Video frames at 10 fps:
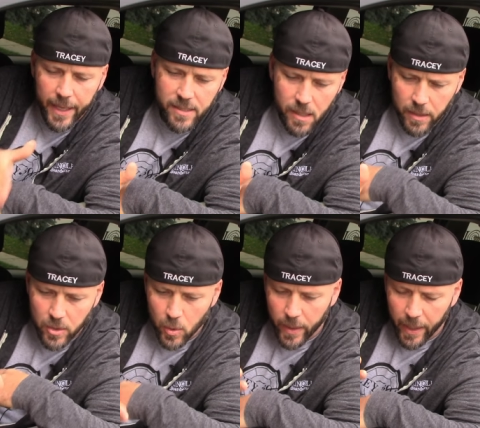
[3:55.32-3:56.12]
Yes, I
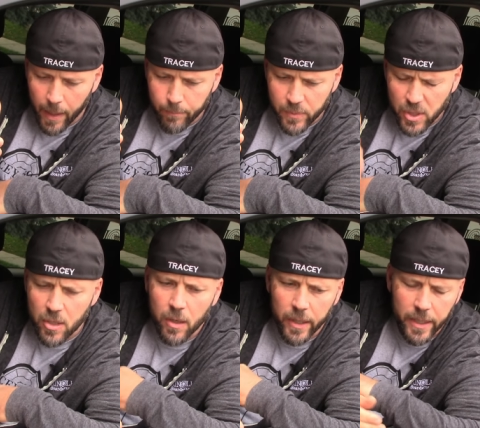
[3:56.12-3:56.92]
do, and I'm
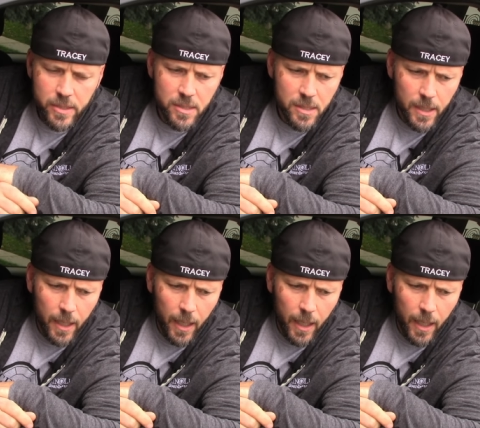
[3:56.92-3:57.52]
curious,